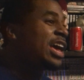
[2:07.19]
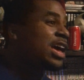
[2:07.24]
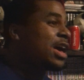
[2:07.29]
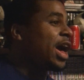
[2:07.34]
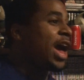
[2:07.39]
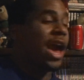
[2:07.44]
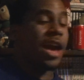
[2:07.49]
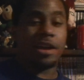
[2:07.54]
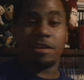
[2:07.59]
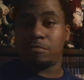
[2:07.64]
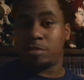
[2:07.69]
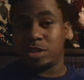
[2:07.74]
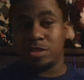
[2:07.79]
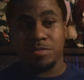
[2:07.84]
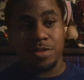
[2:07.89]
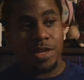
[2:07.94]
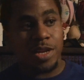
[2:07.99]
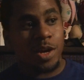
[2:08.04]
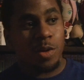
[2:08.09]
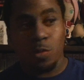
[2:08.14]
Heck,
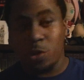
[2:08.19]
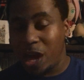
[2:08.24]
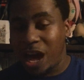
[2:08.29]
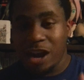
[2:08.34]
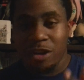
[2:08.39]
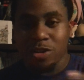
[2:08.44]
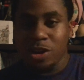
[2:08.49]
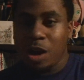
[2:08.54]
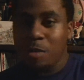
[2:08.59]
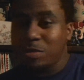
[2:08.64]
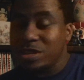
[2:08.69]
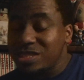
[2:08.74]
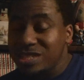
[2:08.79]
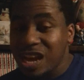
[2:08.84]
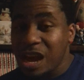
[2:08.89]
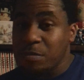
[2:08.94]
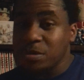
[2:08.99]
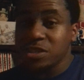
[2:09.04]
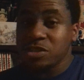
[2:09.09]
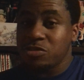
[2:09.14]
I don't know how much
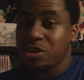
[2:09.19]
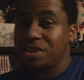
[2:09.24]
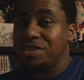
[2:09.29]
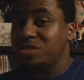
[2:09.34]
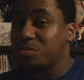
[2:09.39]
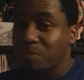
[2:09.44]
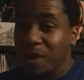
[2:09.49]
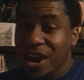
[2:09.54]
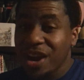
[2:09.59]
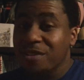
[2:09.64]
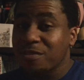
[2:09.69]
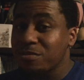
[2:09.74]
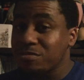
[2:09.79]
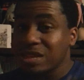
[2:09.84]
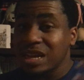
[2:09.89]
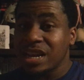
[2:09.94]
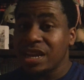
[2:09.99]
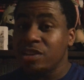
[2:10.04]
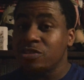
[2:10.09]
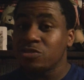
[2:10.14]
time has transpired from
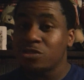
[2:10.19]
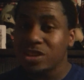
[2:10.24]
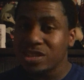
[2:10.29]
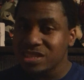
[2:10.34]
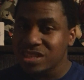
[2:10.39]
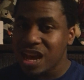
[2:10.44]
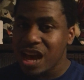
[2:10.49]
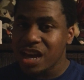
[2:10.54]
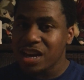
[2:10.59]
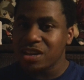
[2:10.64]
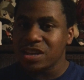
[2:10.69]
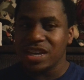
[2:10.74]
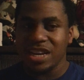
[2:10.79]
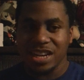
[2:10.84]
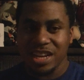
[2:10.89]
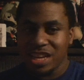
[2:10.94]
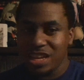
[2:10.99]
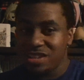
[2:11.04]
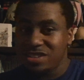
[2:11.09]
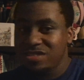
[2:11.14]
that Android saga in
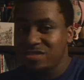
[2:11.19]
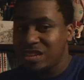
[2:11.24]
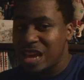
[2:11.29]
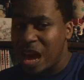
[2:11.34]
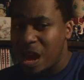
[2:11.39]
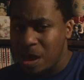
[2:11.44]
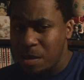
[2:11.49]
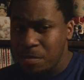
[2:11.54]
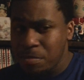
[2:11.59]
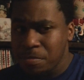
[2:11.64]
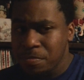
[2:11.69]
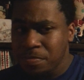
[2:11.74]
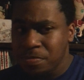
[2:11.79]
his time,